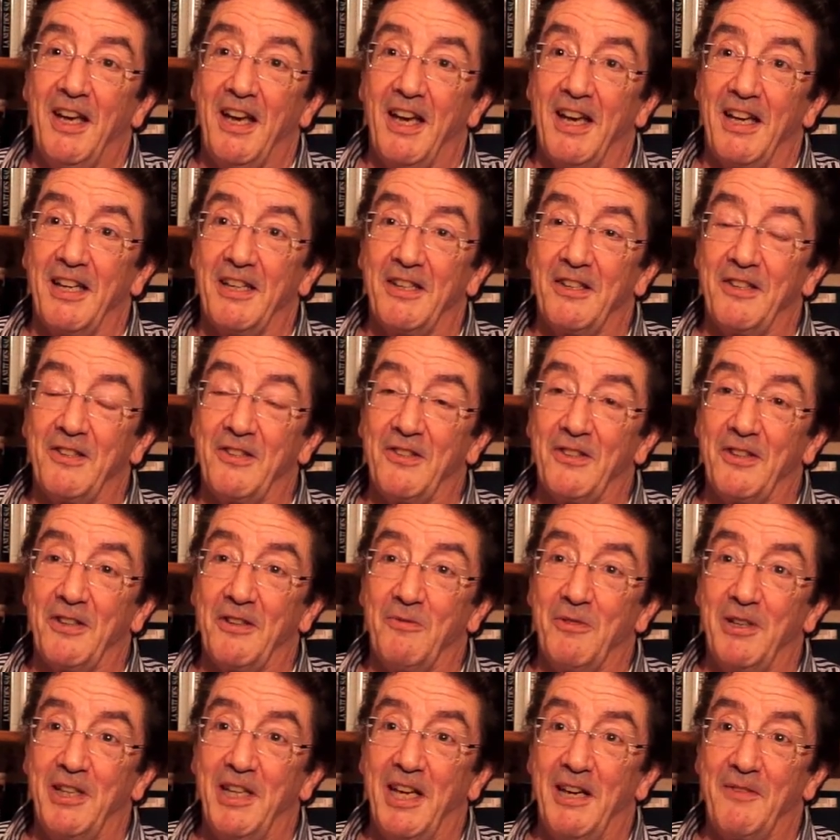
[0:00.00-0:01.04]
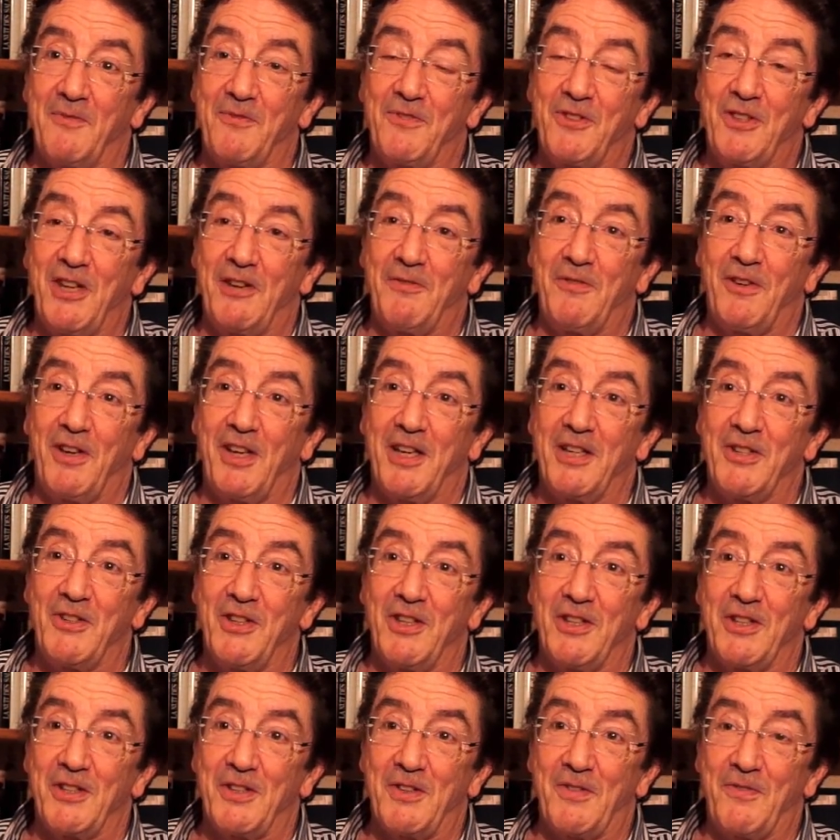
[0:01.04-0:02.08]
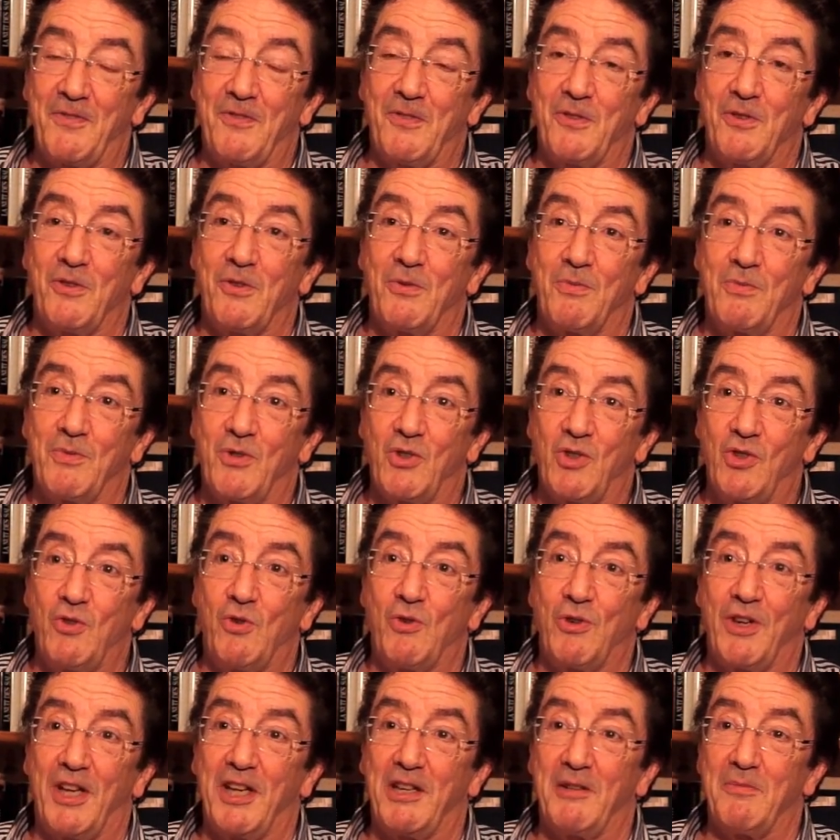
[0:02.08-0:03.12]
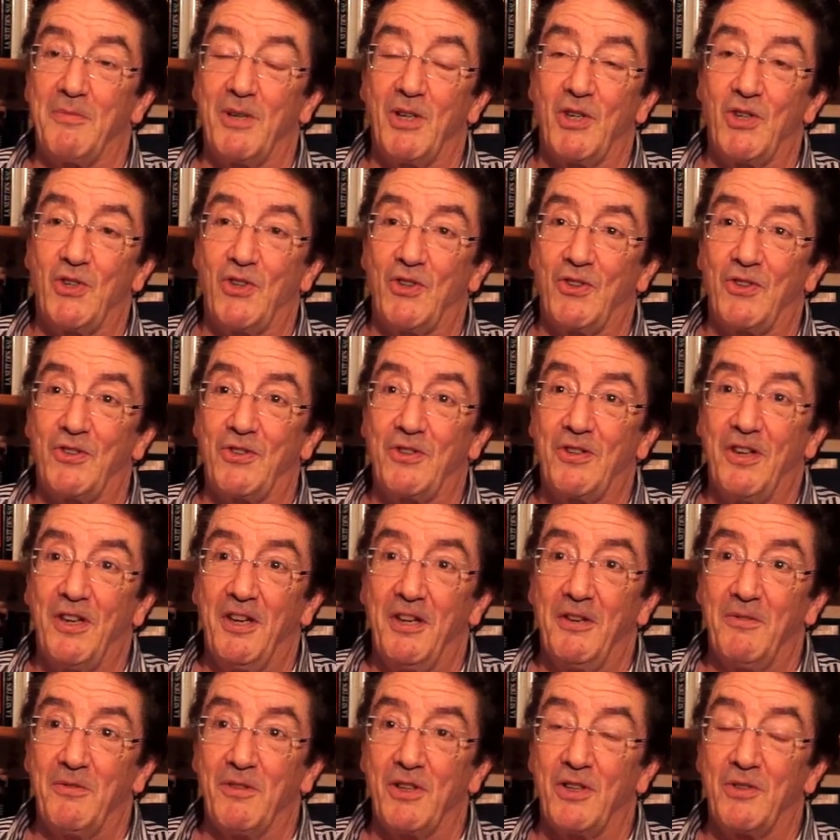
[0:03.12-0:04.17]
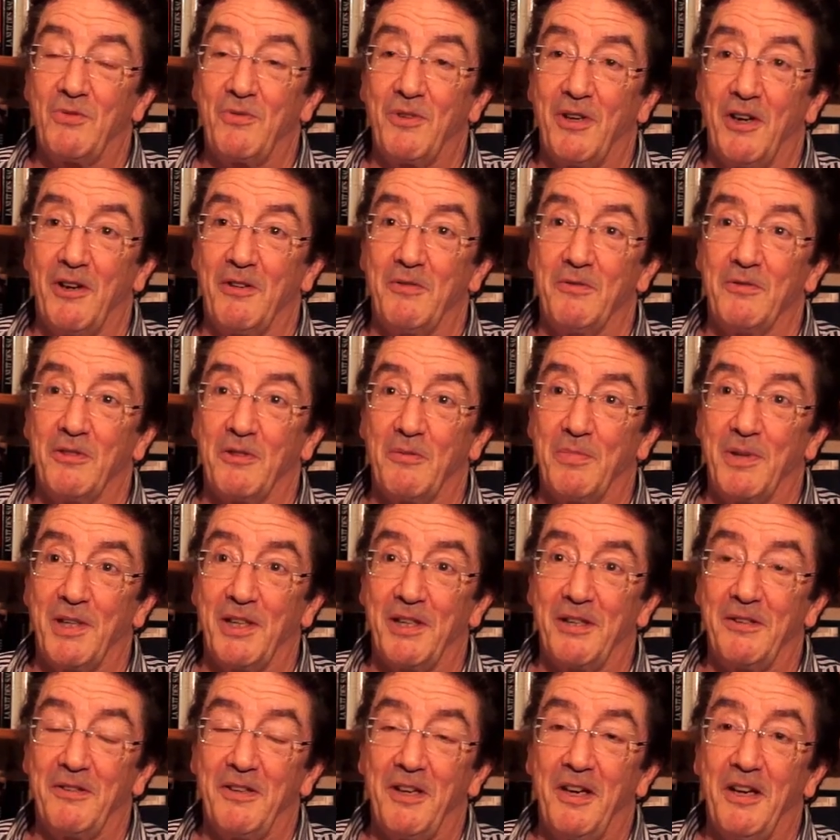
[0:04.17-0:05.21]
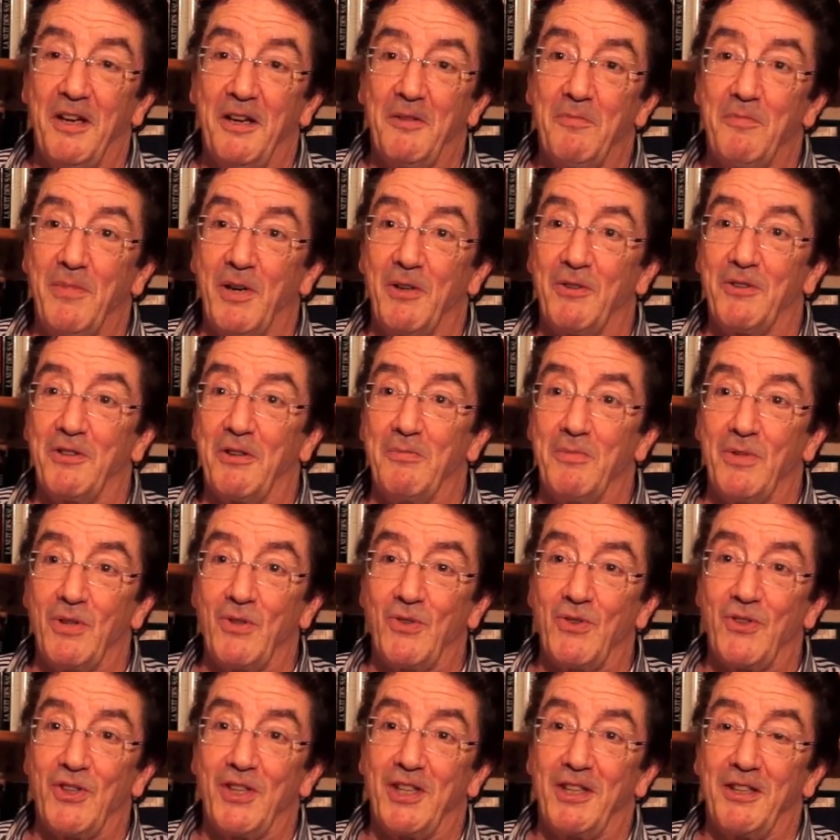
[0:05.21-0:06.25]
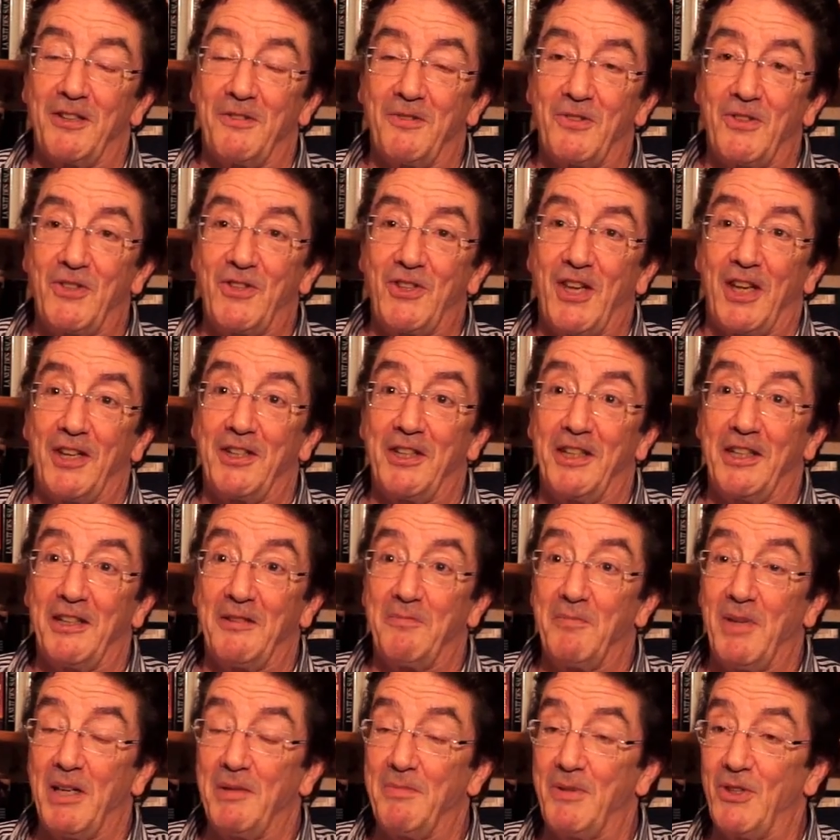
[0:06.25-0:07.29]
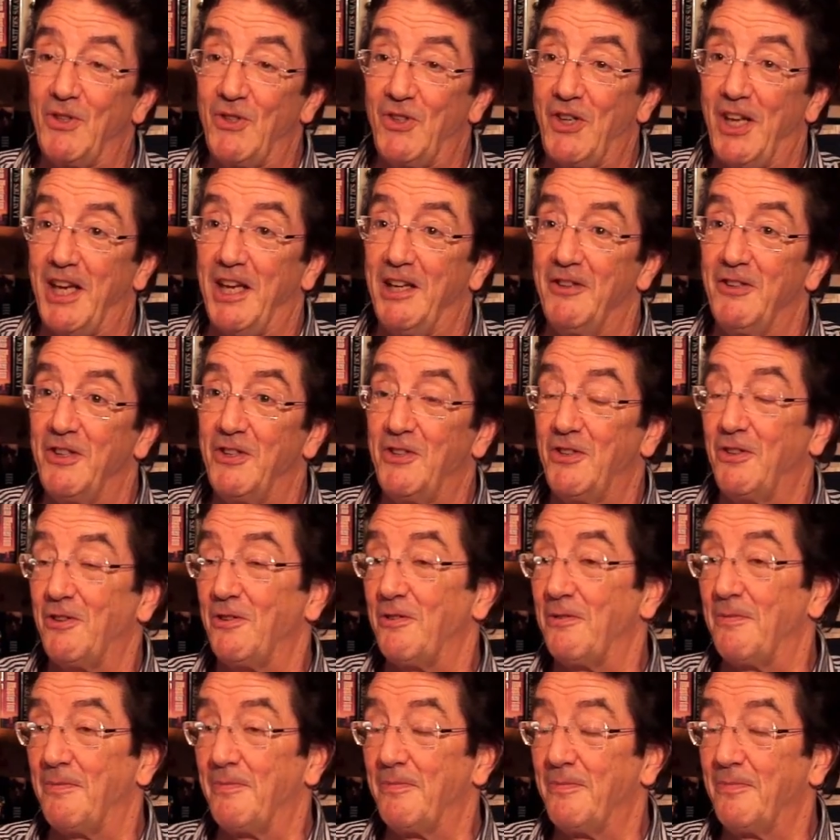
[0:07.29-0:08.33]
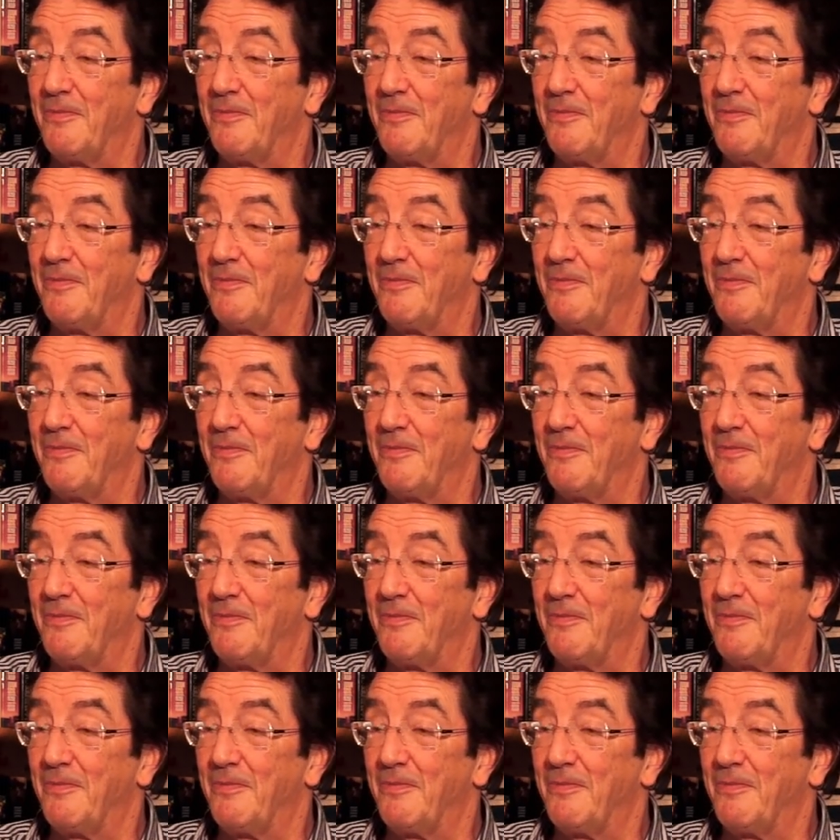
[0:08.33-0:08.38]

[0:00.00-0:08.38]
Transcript: And we have several ideas for short animations, which we hope will be both amusing and stunning and maybe scary too.